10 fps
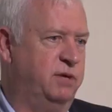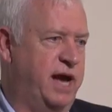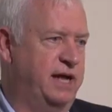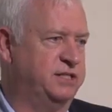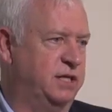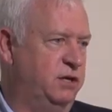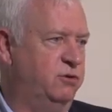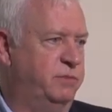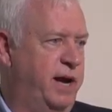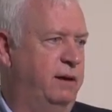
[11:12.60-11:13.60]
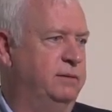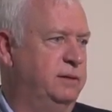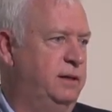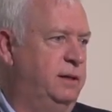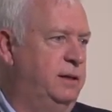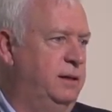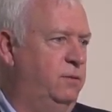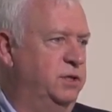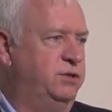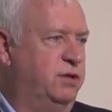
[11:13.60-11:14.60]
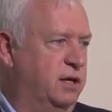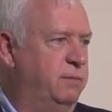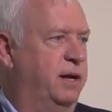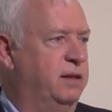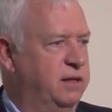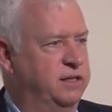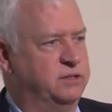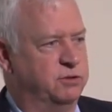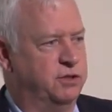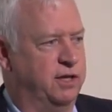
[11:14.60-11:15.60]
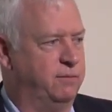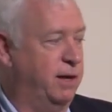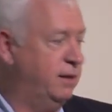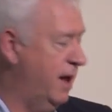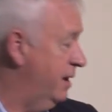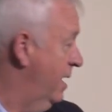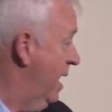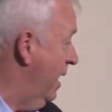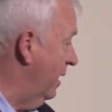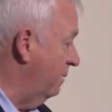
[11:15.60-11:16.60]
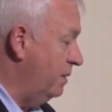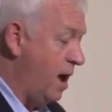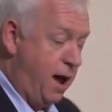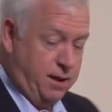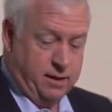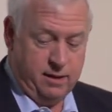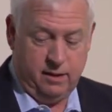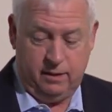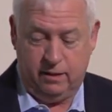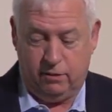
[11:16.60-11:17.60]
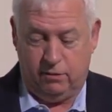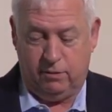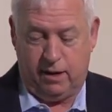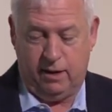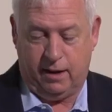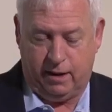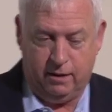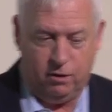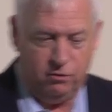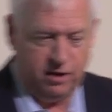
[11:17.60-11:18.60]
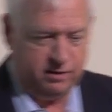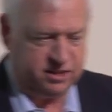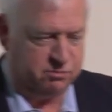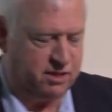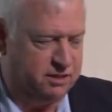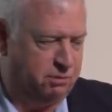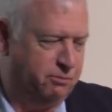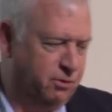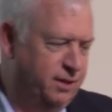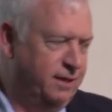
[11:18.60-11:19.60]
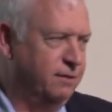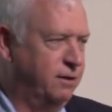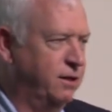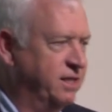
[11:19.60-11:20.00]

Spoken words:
to be asking you about what you think about this and what you think about that. And I'm not, you know, I know that sometimes people need a little